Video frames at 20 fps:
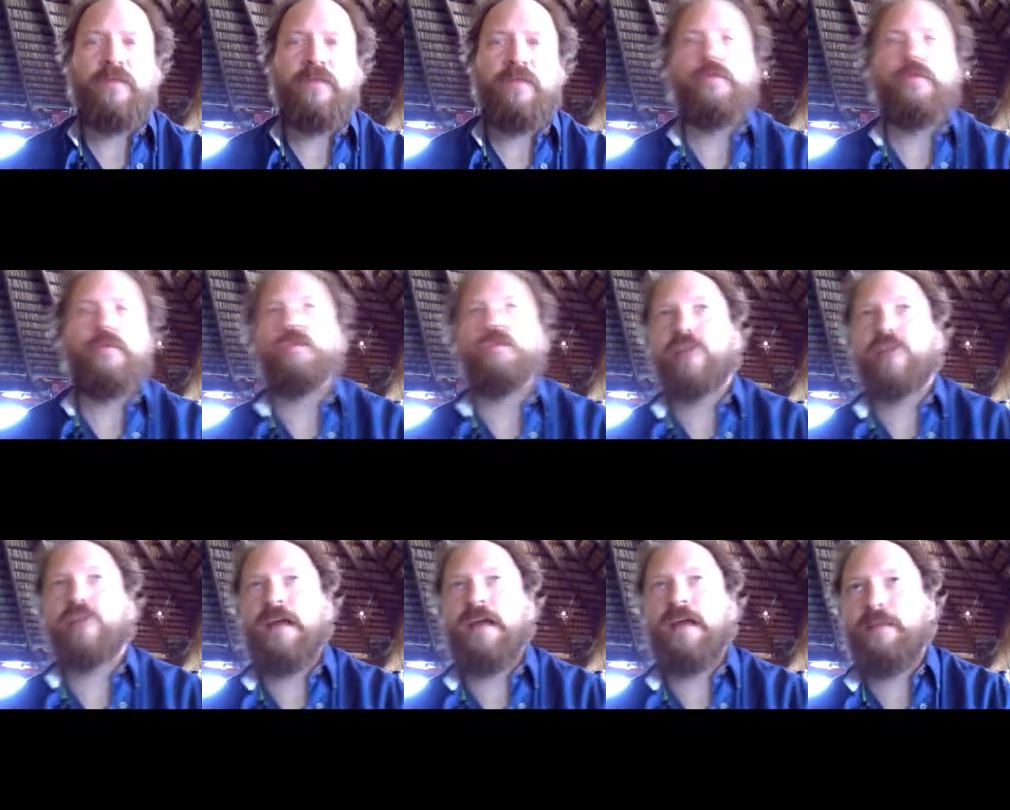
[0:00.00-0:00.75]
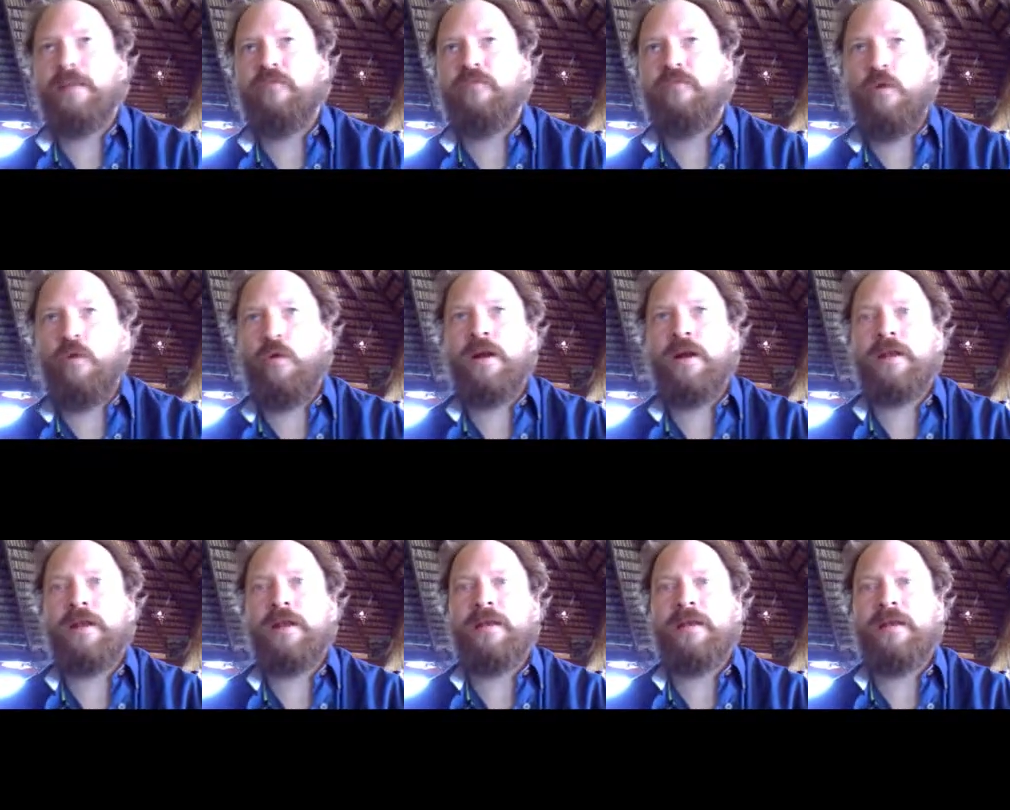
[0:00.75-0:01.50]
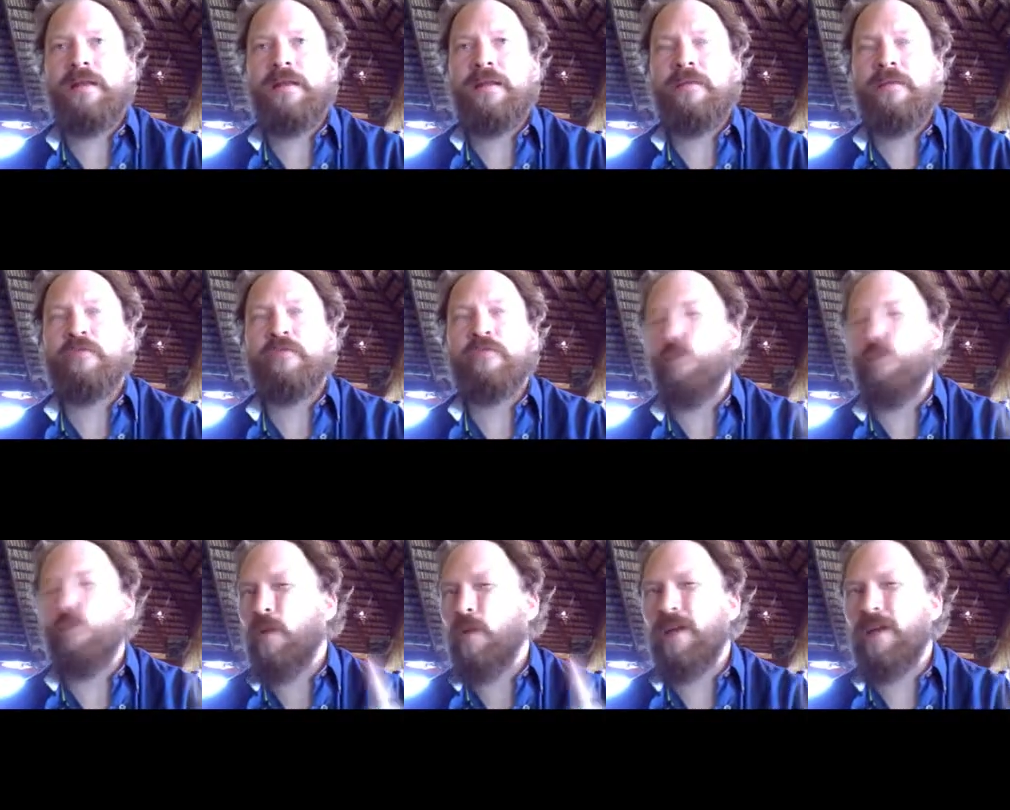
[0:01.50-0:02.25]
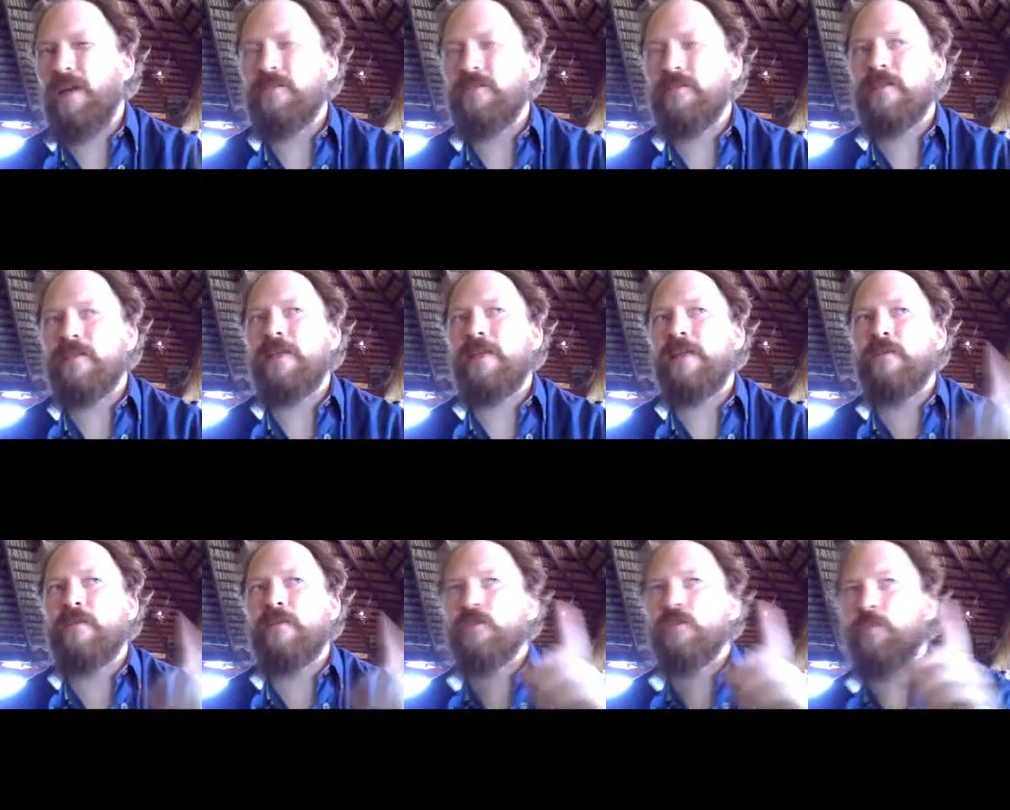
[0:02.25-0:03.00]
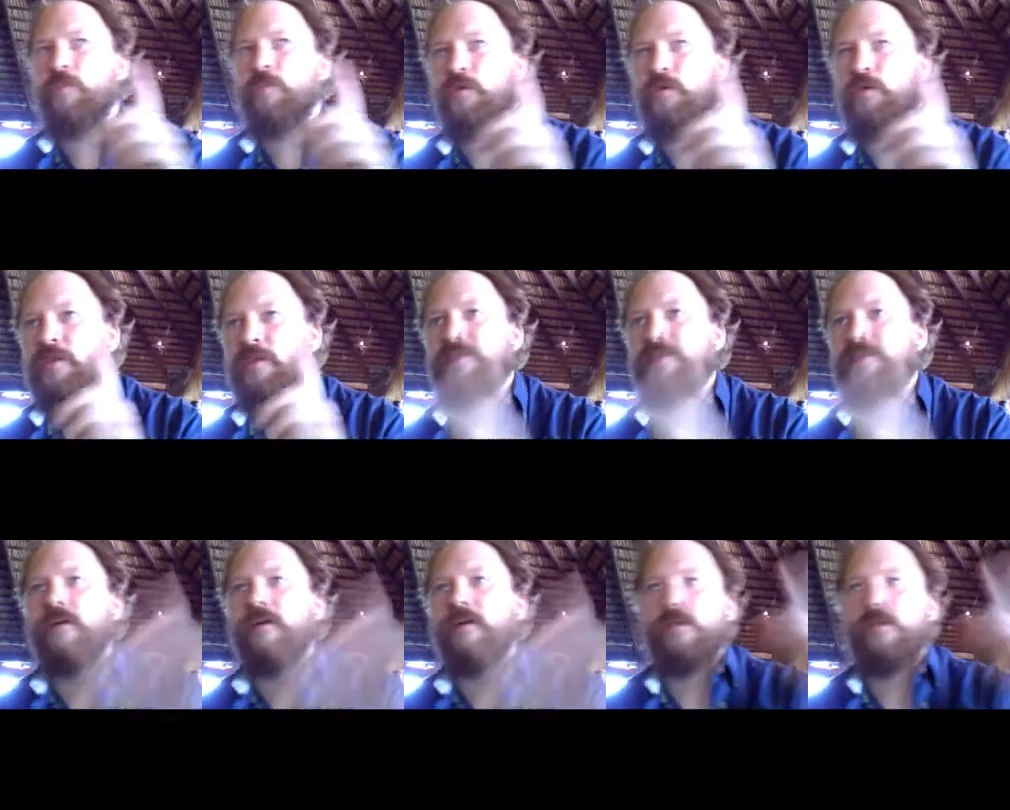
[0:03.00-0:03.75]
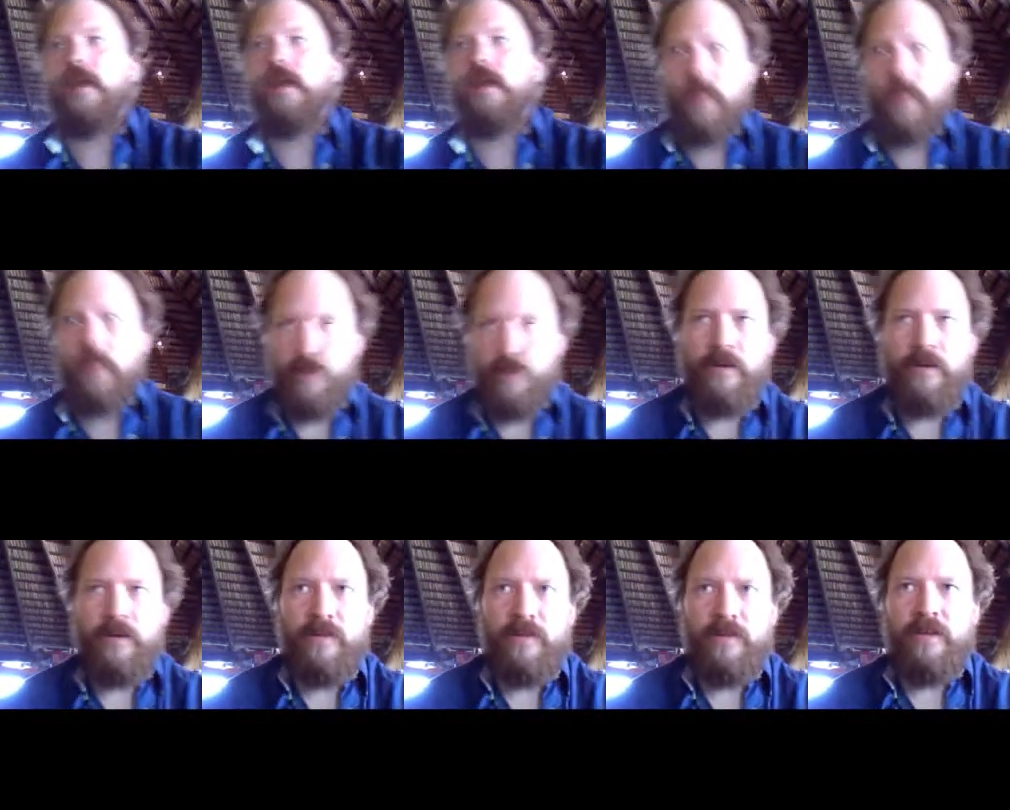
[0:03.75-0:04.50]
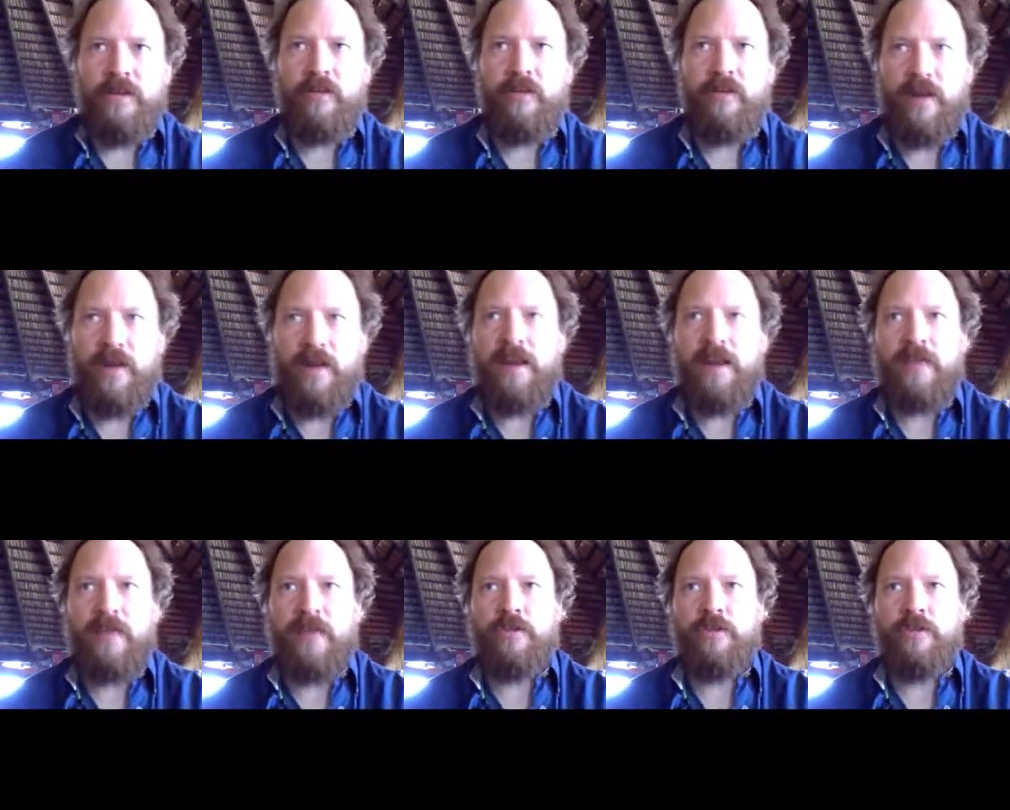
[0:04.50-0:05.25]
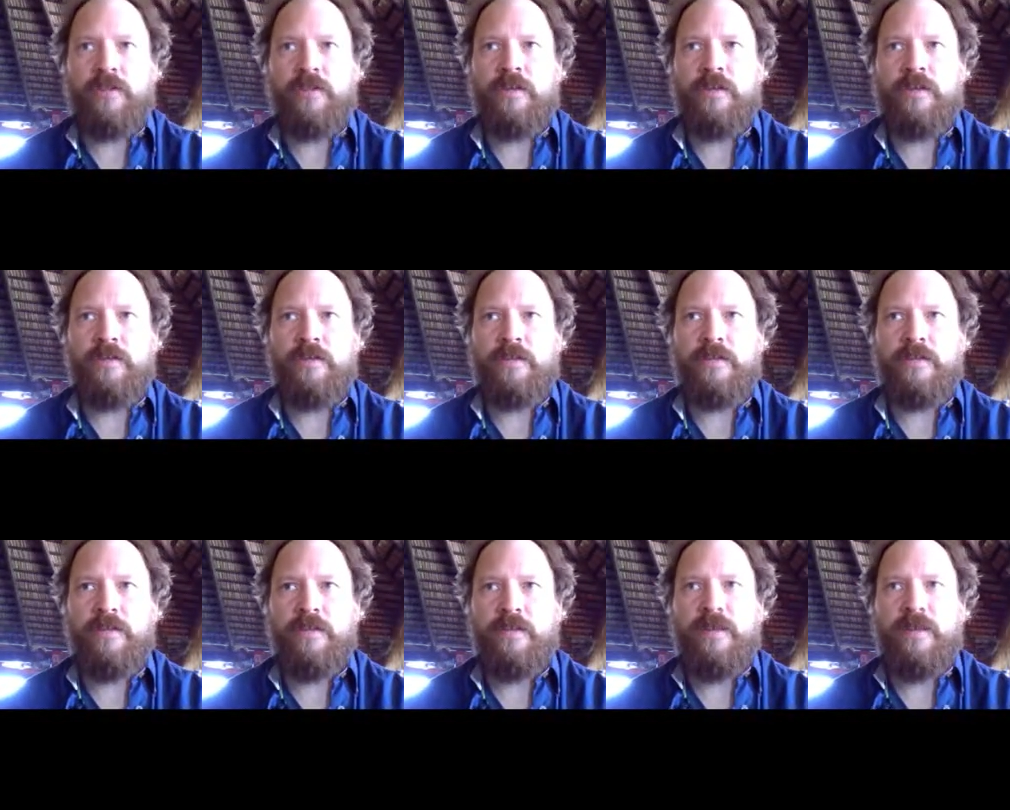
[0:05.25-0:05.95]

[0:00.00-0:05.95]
When you sign up for it, from what I understand, they're supposed to tell the other credit agencies.